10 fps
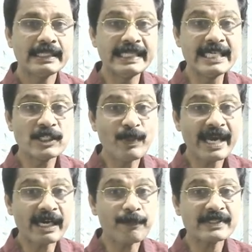These
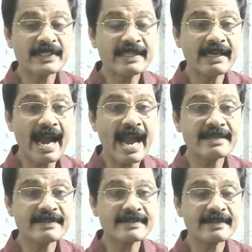may represent the
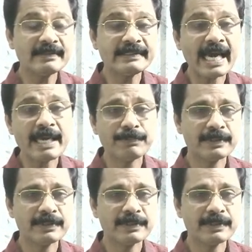ancestral type.